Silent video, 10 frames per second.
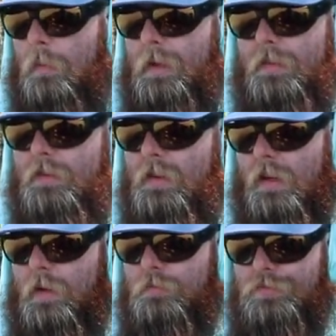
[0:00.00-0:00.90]
I picked this
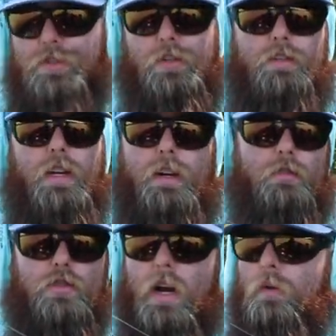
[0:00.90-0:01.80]
thing up just because I'd never
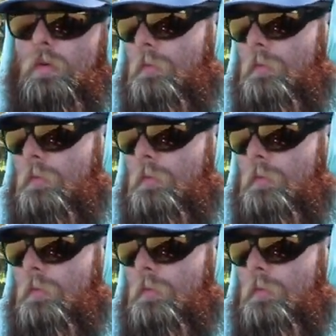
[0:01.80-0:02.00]
tried one